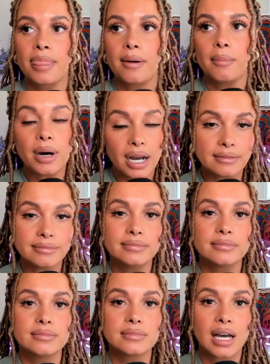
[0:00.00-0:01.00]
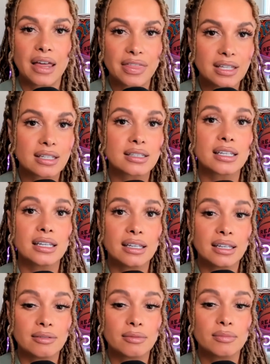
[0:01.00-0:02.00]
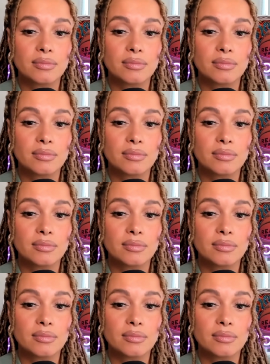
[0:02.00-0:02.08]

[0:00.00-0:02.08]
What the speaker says: But I think that the